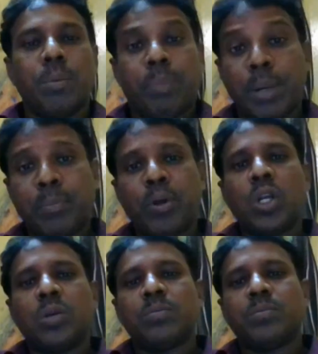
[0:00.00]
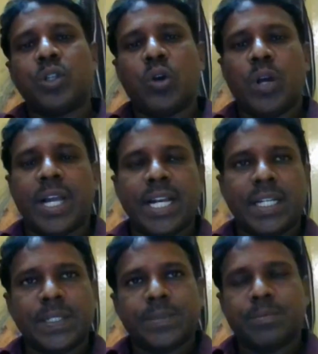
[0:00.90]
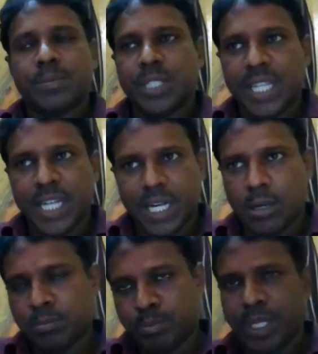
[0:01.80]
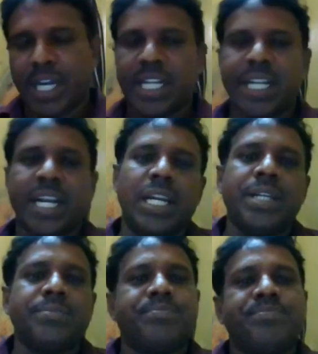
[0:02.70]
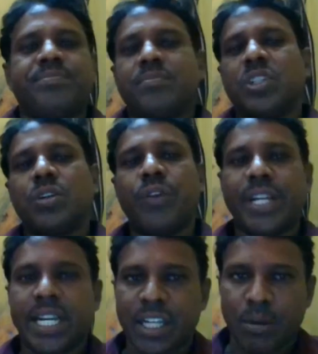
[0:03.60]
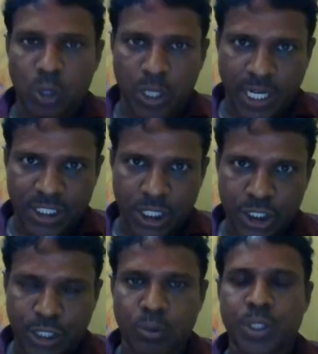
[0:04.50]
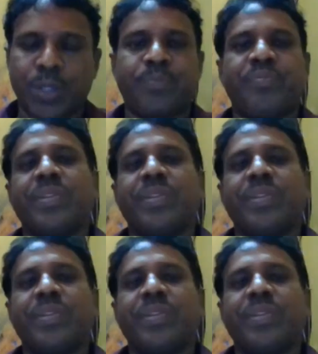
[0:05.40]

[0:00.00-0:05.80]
people get income periodically. We are talking about transaction motive.